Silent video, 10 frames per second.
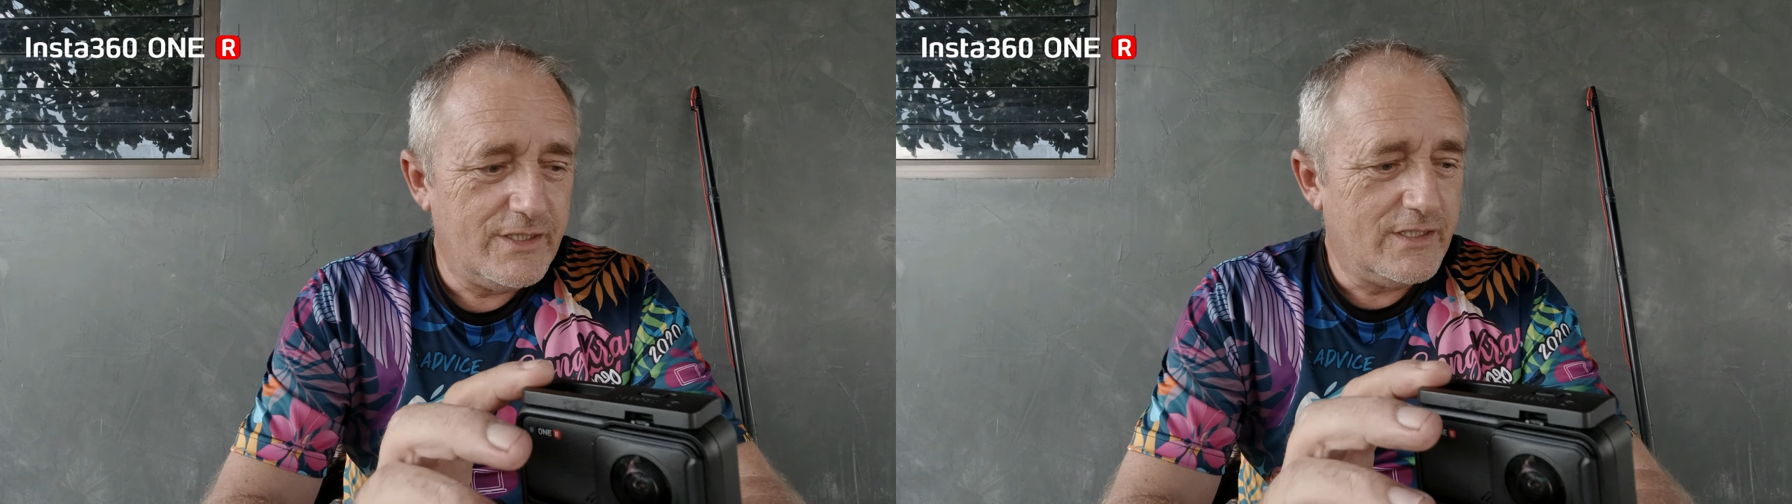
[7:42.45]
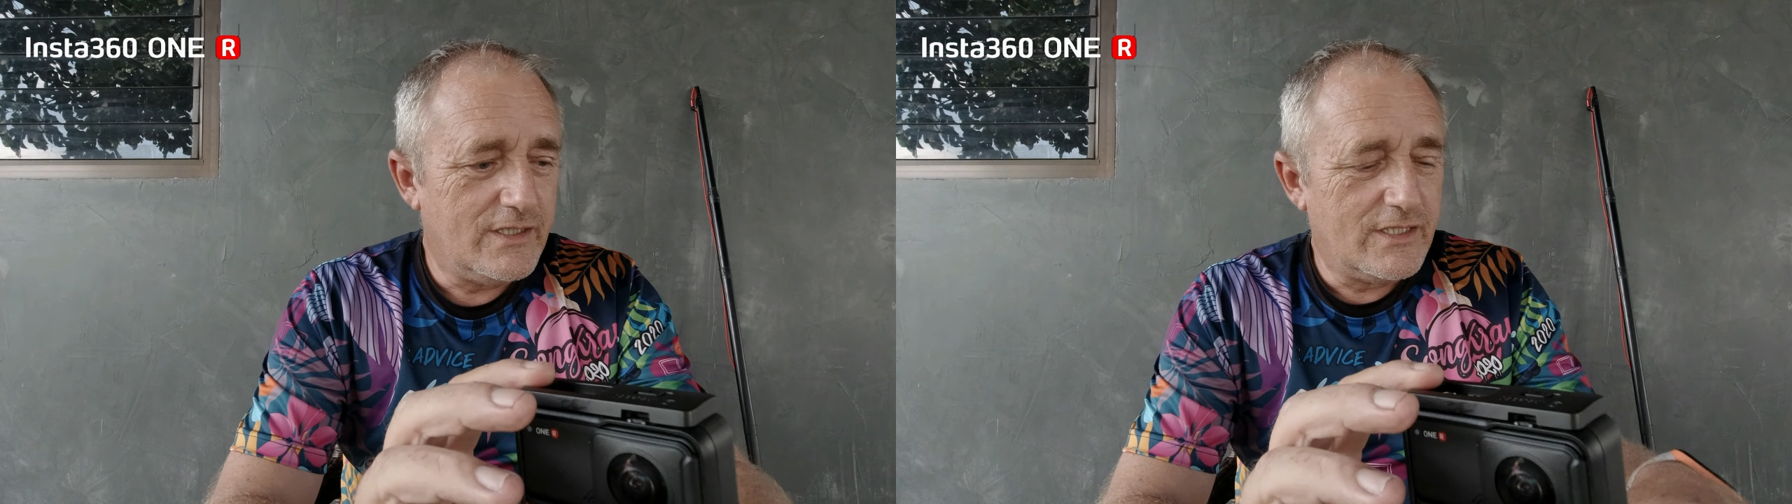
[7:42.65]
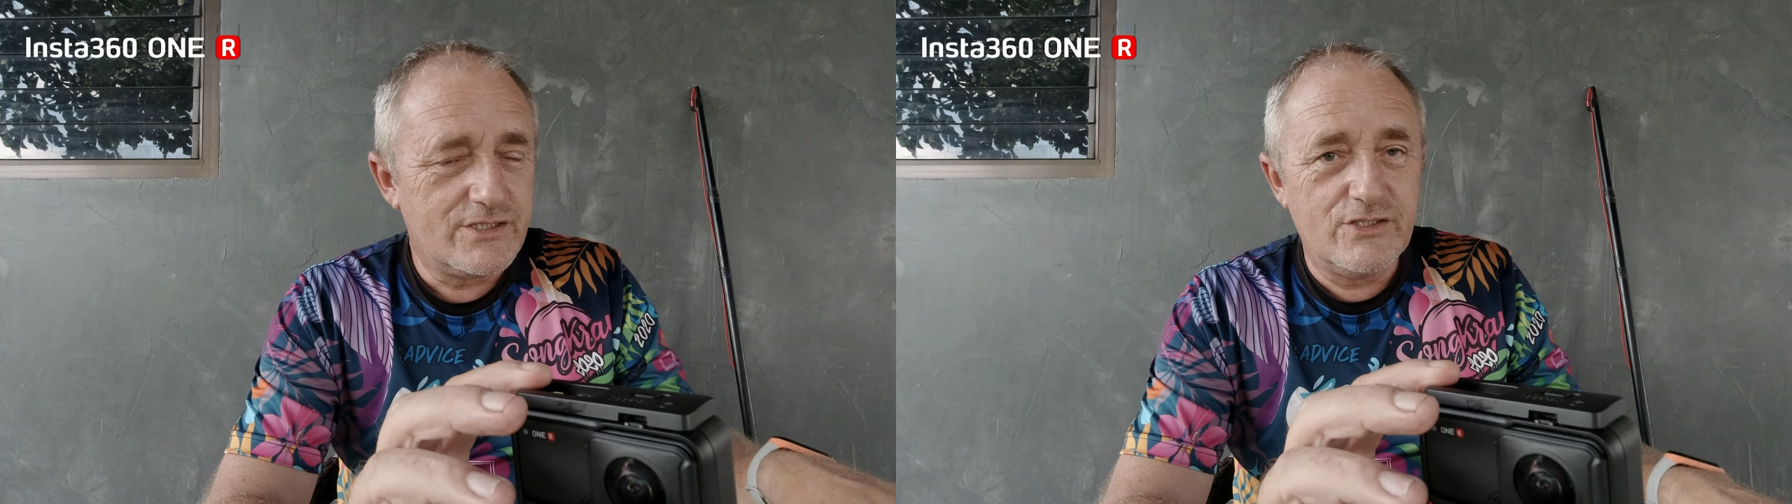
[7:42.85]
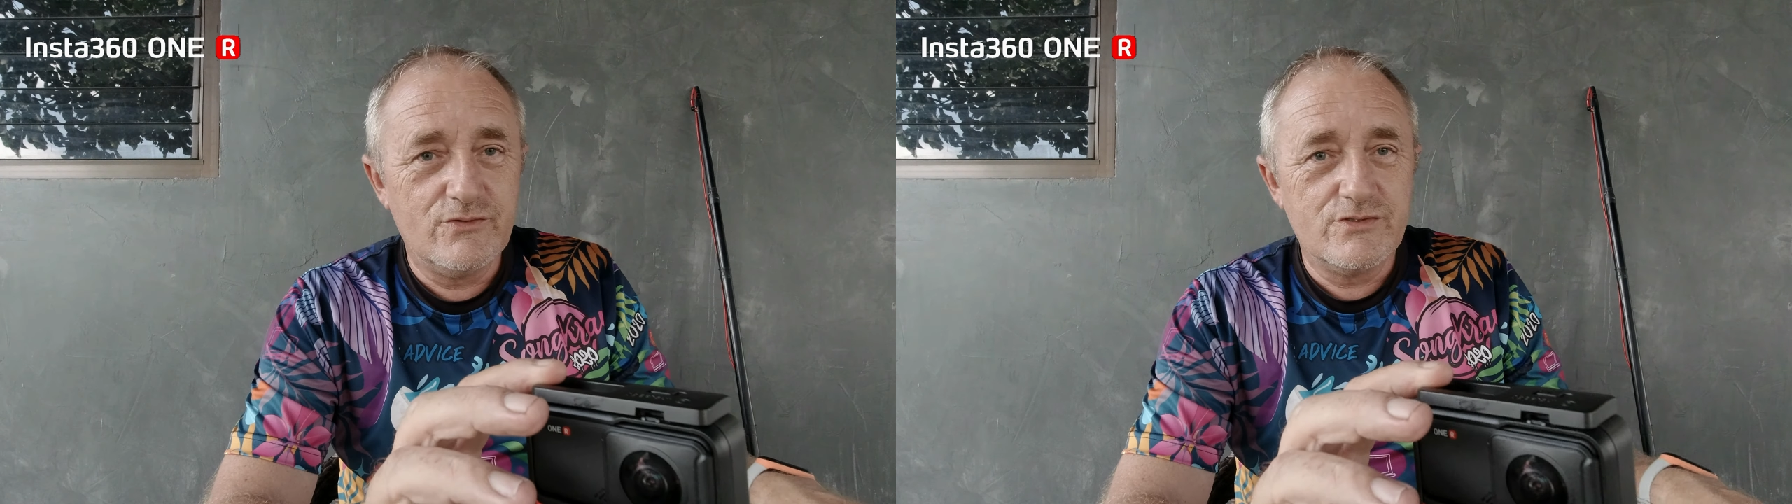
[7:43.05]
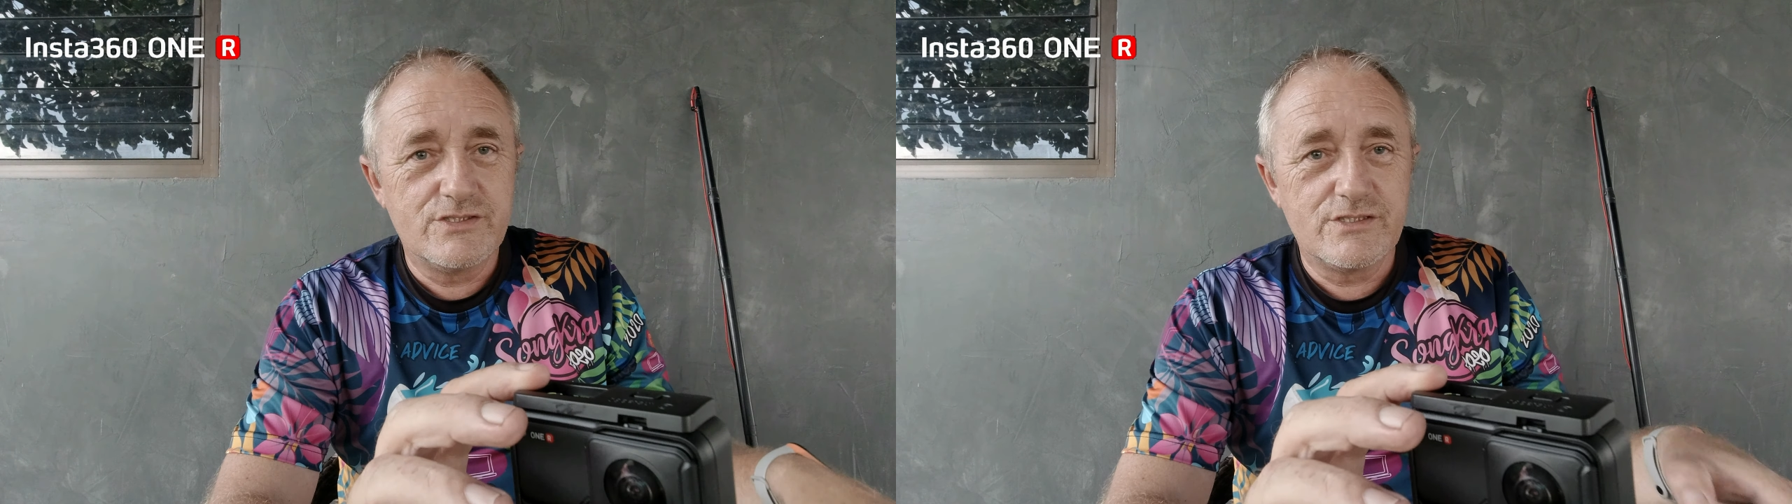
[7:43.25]
here I actually
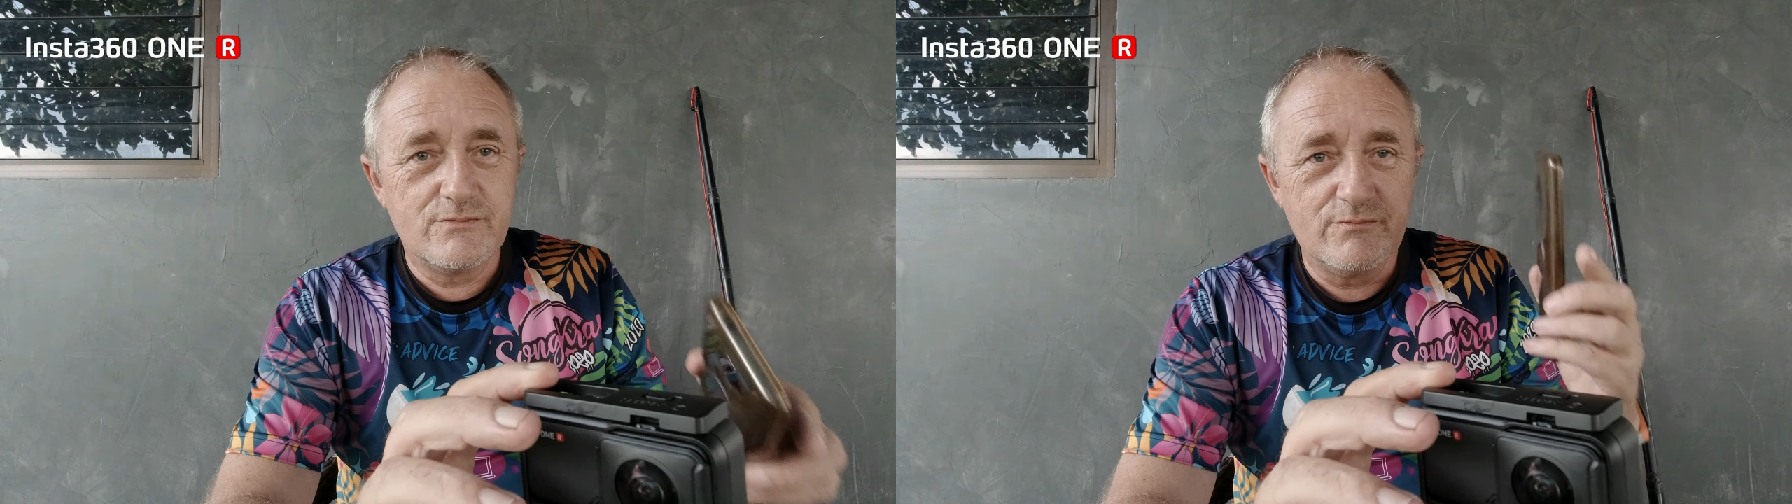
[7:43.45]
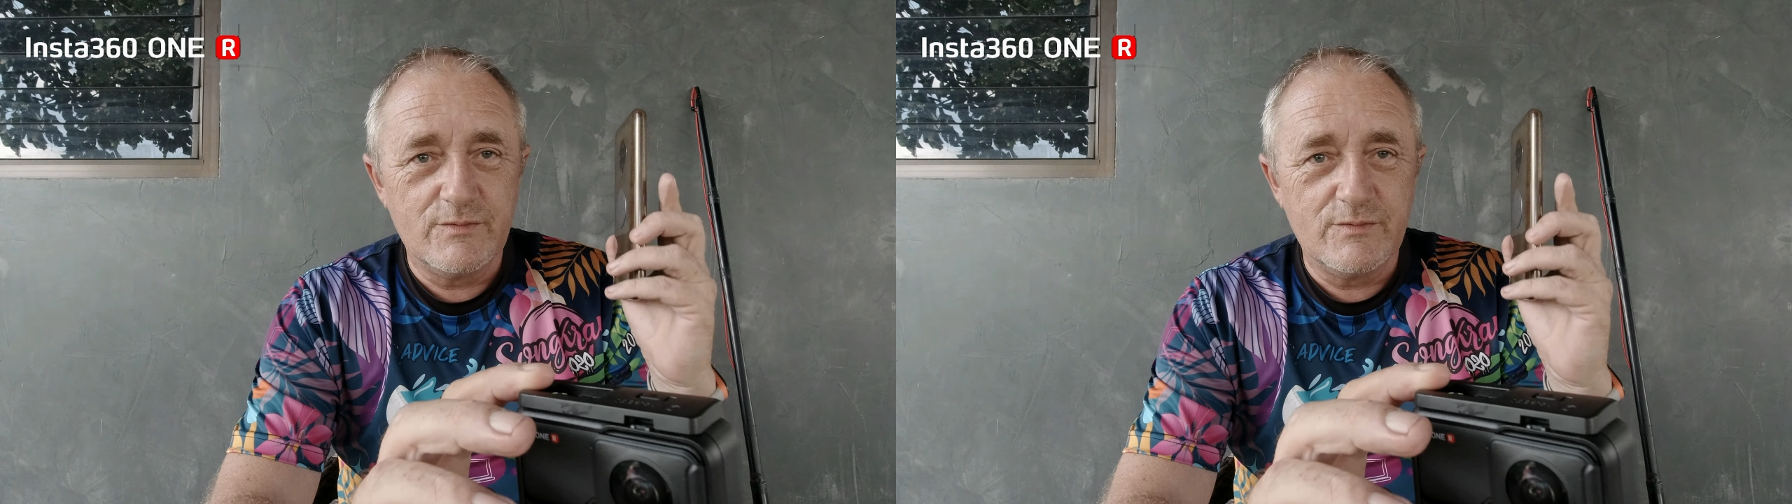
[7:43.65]
use